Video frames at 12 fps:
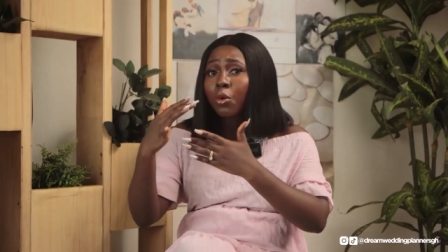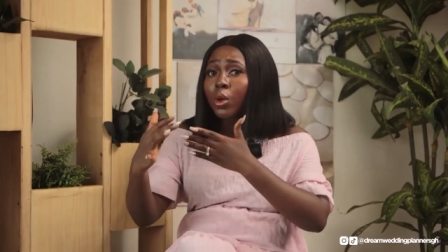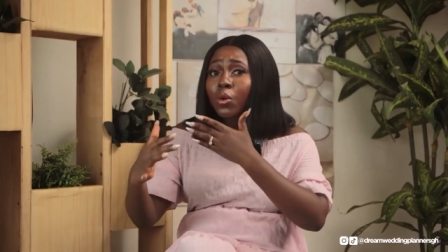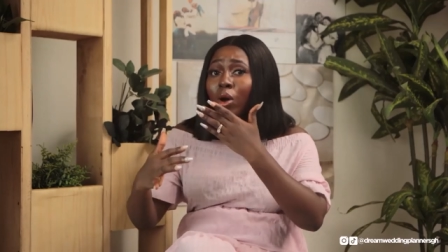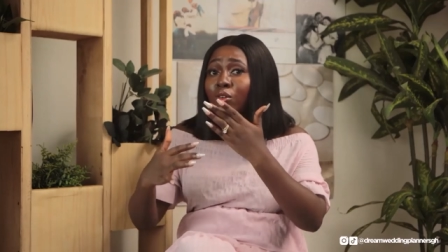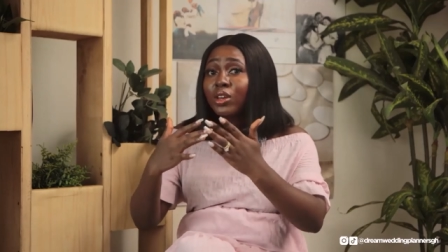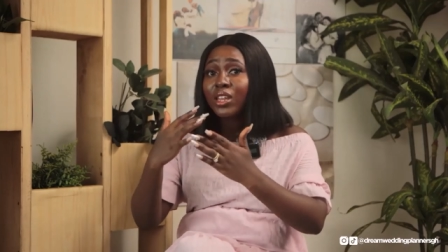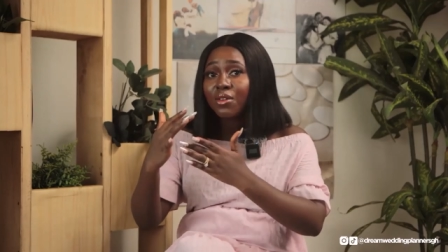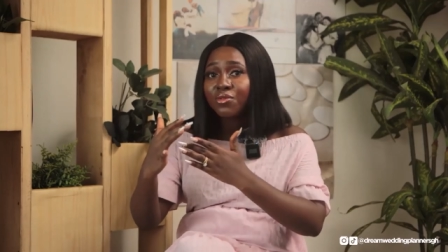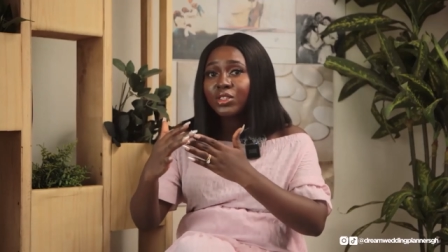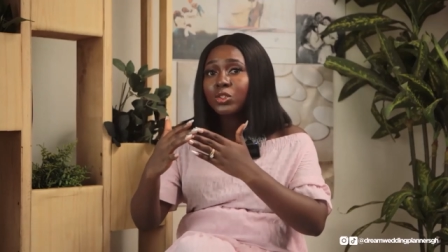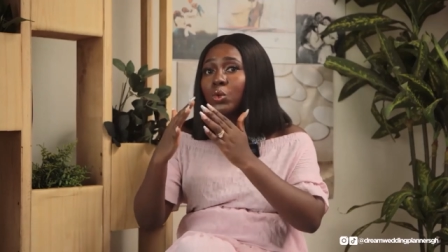a quick one on their
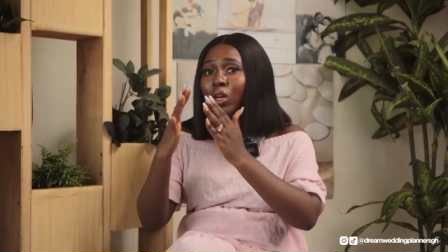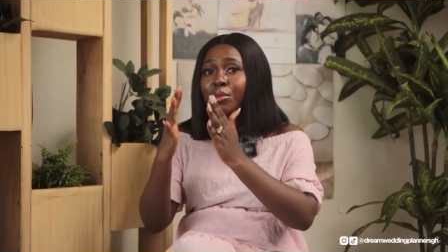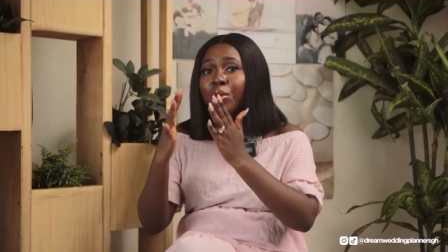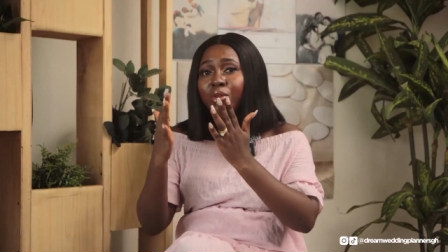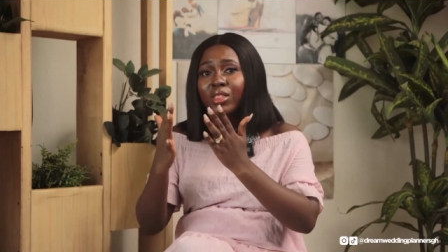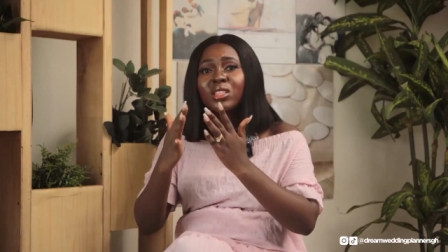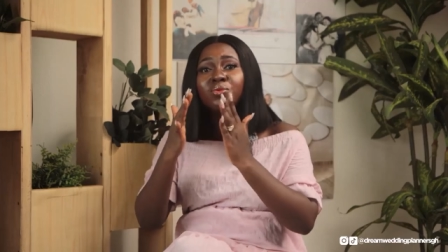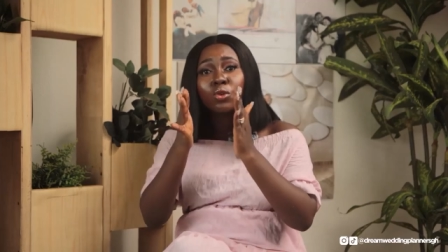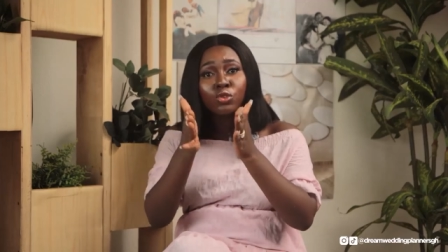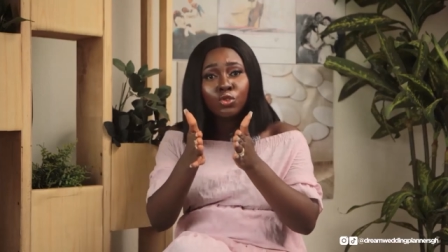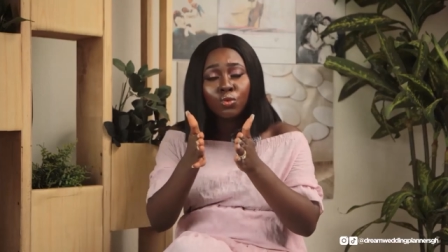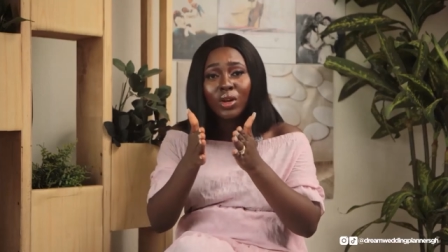feet to come up with it
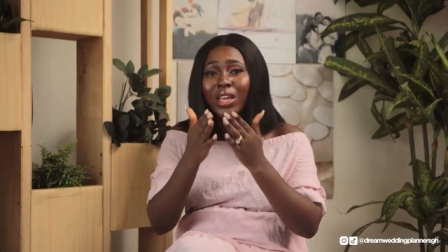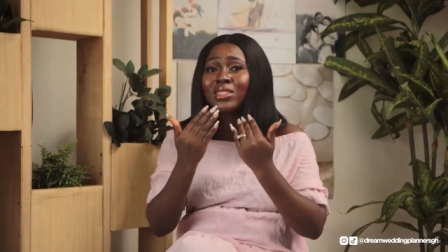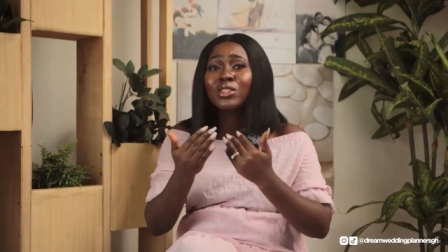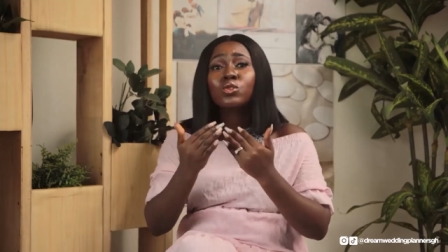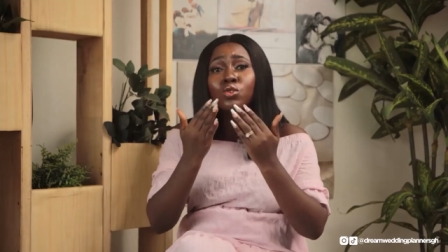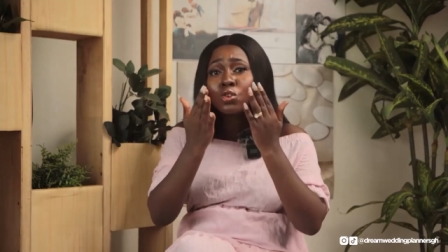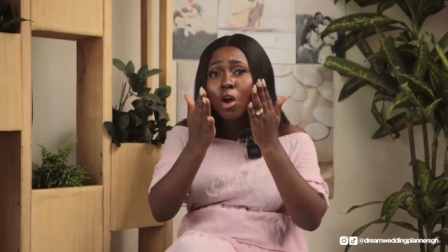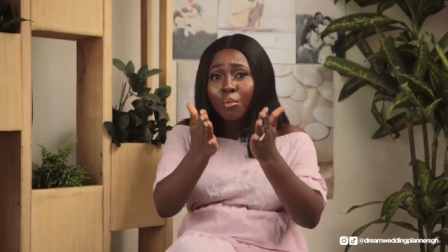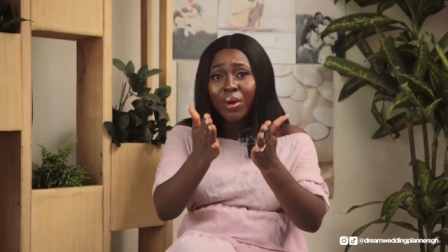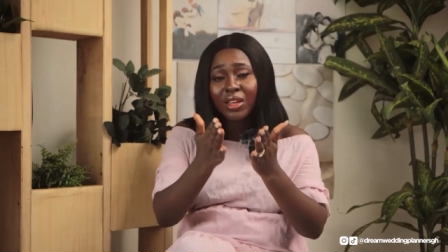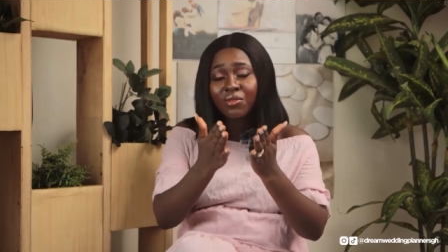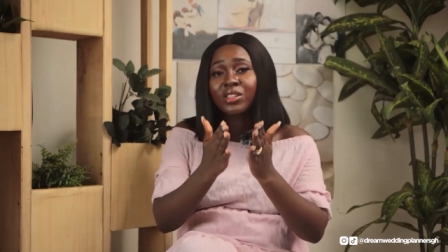for you it is to your
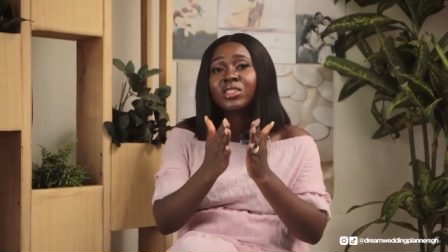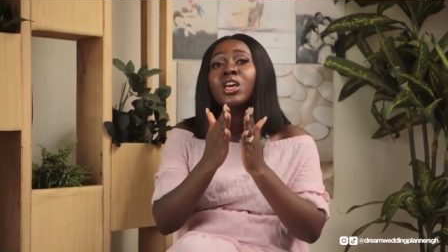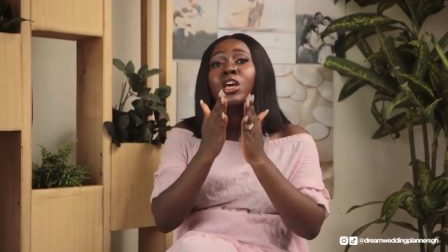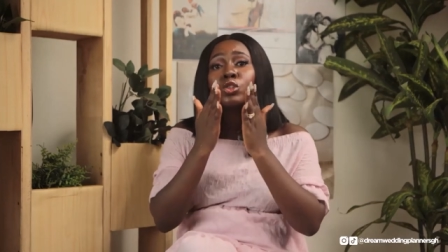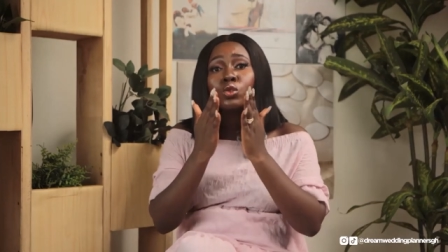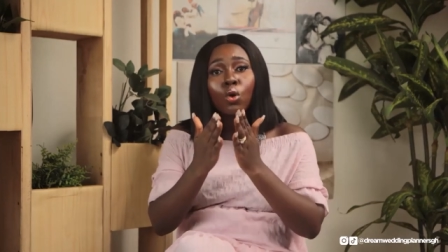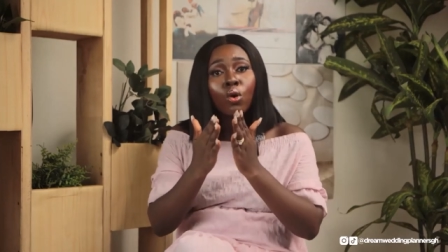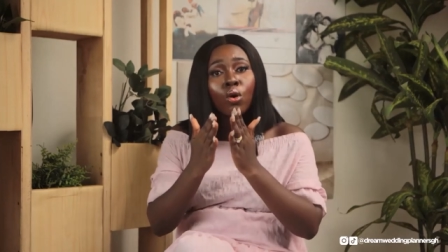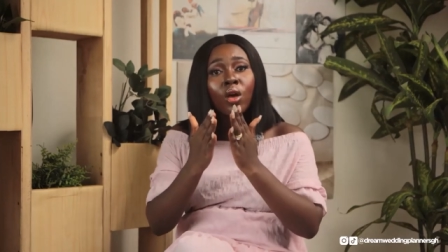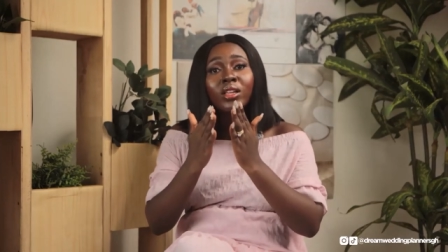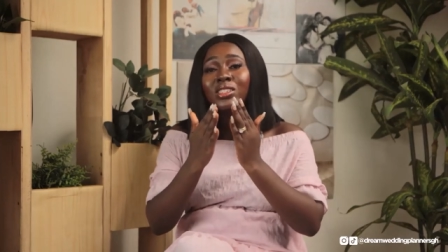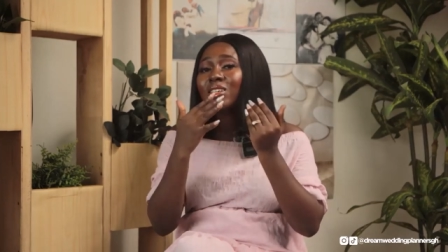benefit
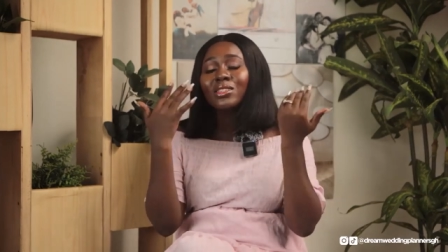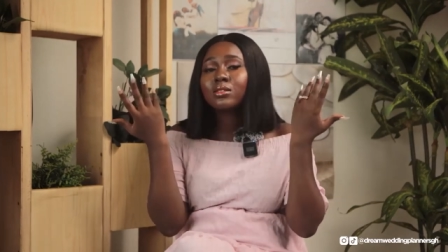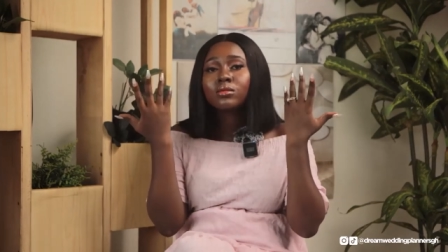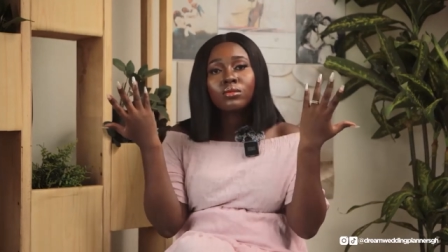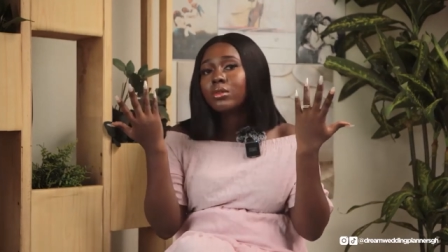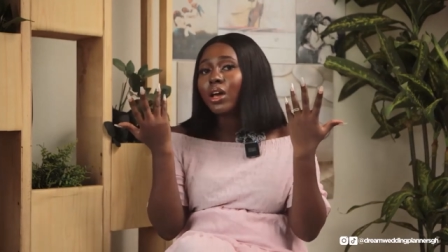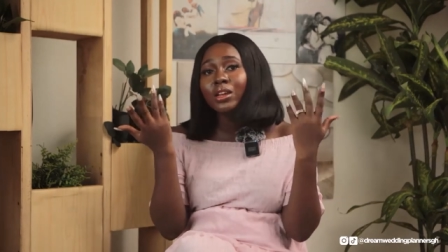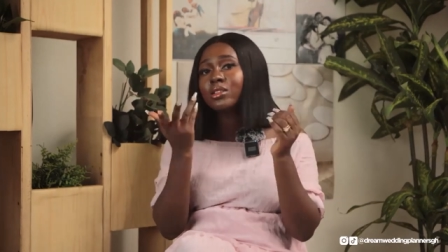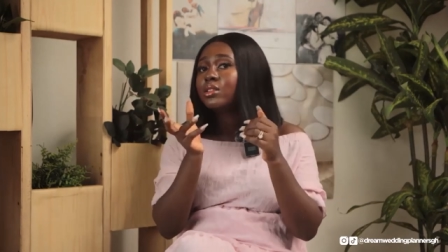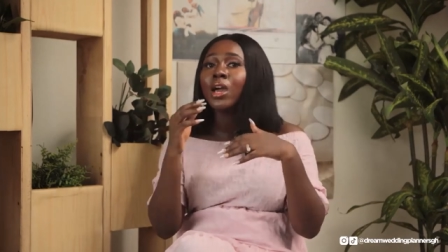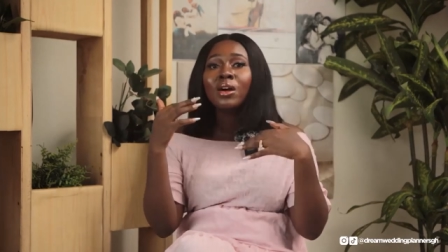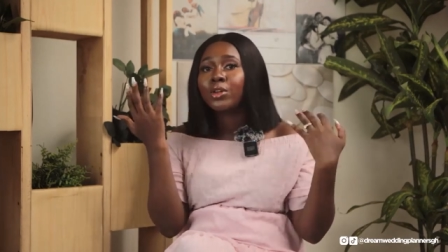so just
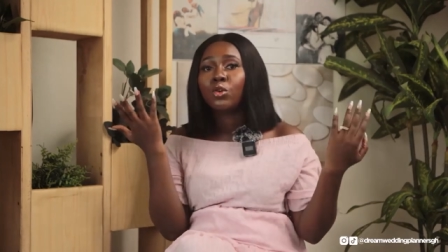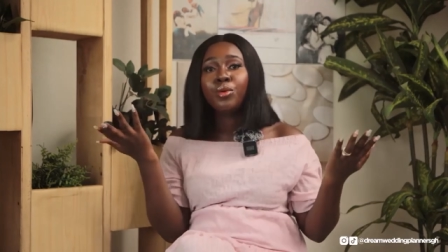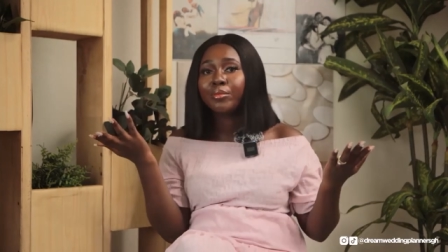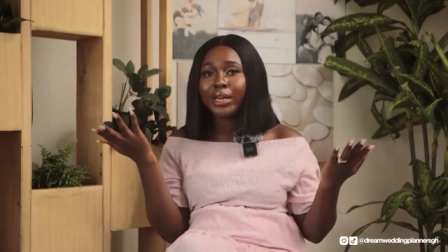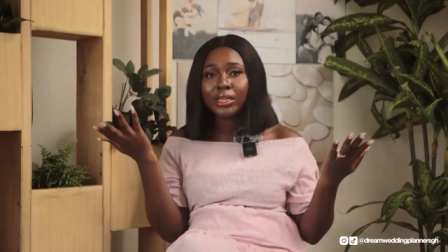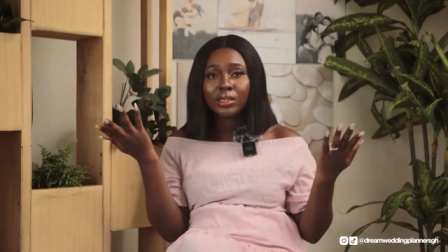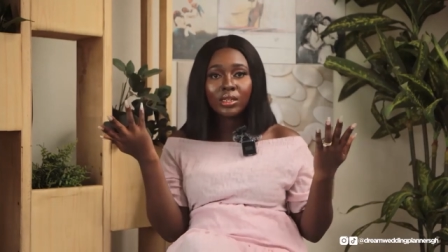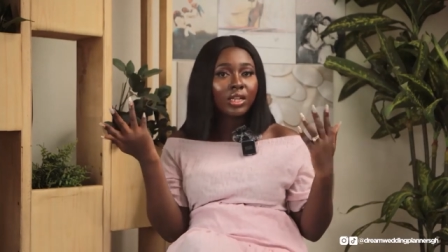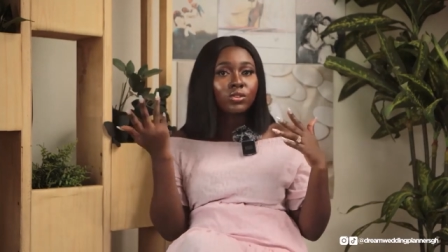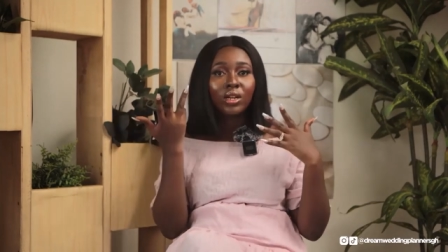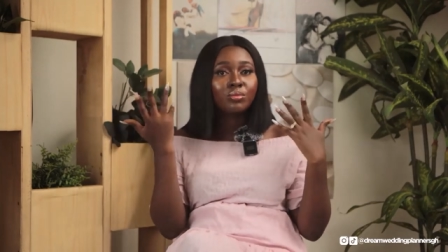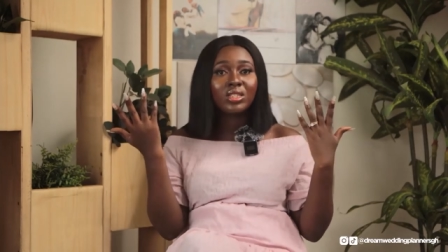honestly have an open mind
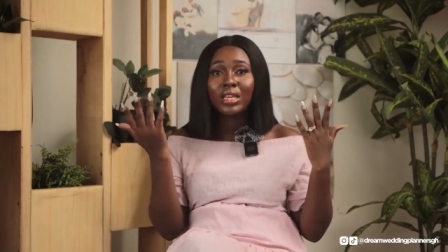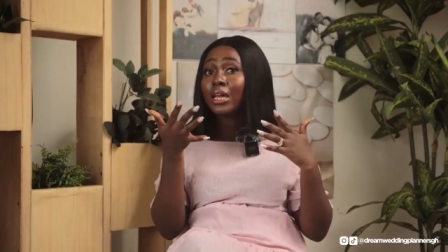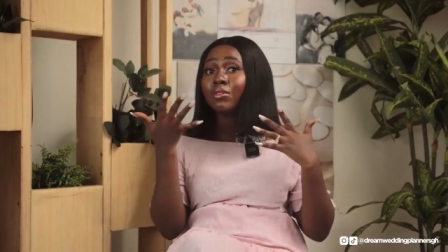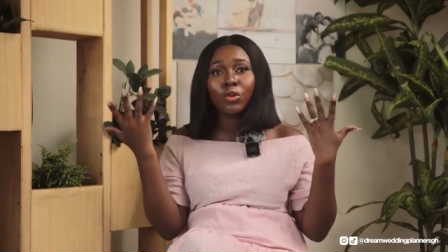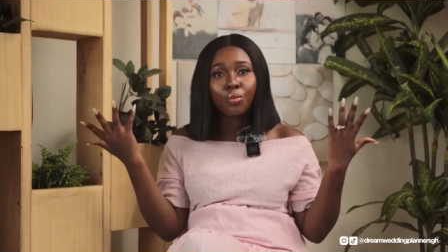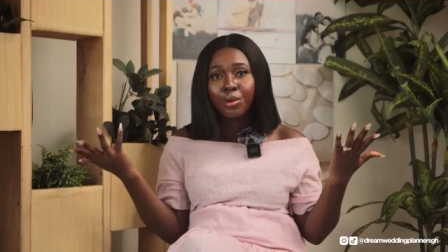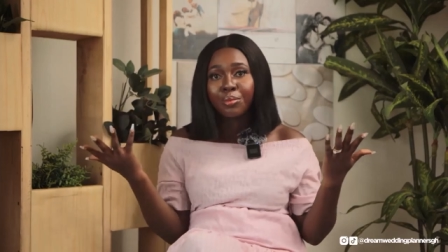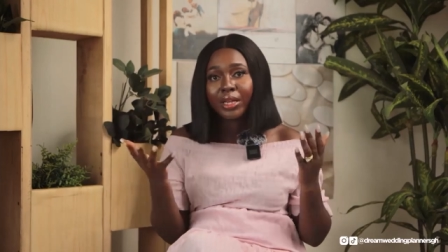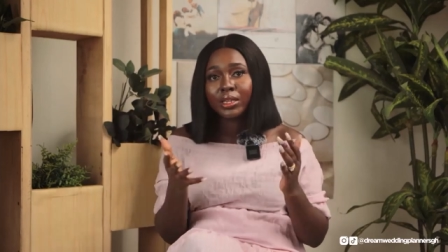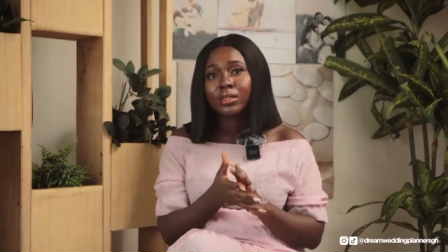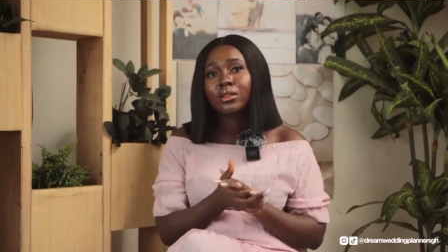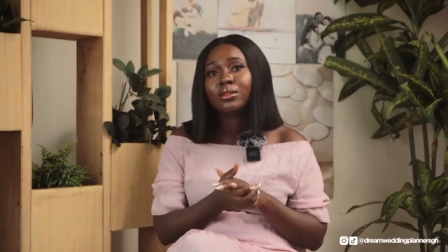that's all i'm saying have an open mind